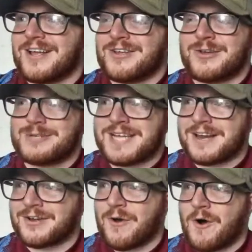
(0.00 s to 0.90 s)
you said
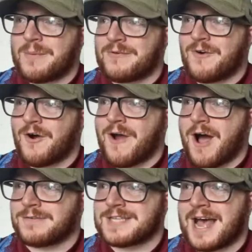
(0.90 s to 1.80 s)
a goal before
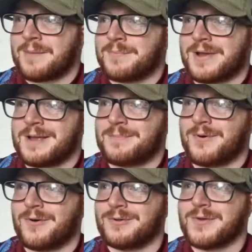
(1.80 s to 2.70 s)
half-time,
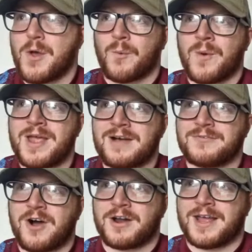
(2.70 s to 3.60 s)
people. We have
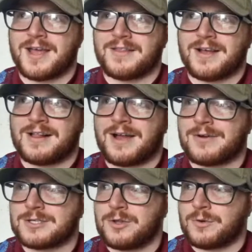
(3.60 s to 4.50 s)
got it. The
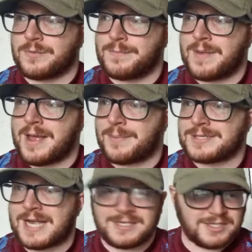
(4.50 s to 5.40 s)
Clarets look
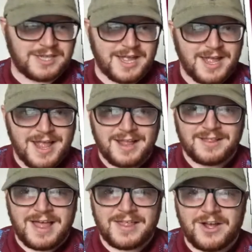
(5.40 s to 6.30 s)
potentially
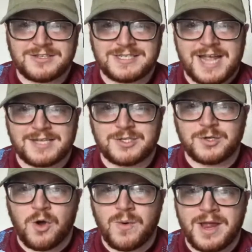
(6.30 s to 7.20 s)
like they are set to
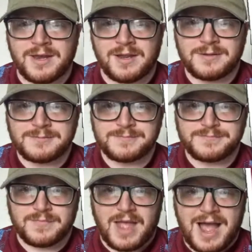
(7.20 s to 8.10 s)
go in
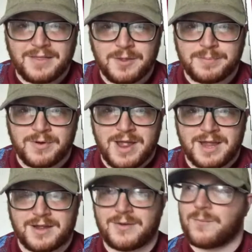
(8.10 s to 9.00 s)
at the
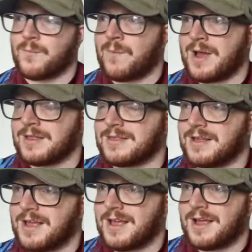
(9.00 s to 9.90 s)
break with
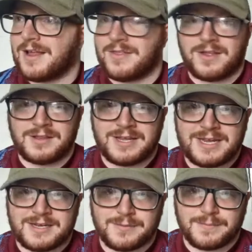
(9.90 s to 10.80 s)
the
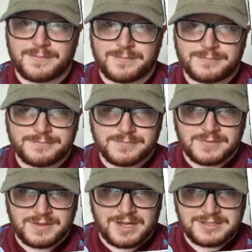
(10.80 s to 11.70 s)
lead.
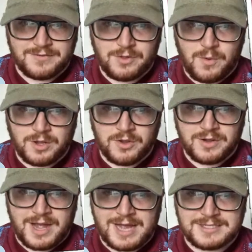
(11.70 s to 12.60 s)
Let's have a look what you
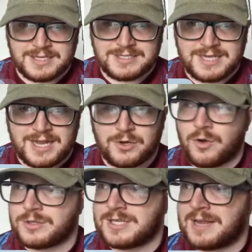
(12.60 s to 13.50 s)
guys are saying.
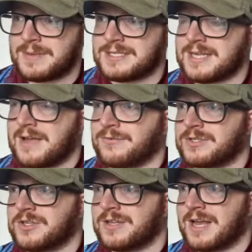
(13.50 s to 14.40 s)
No team is safe
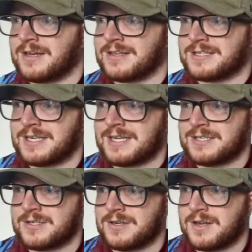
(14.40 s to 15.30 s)
until the end of the
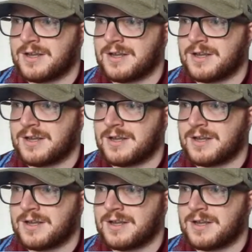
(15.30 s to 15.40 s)
season.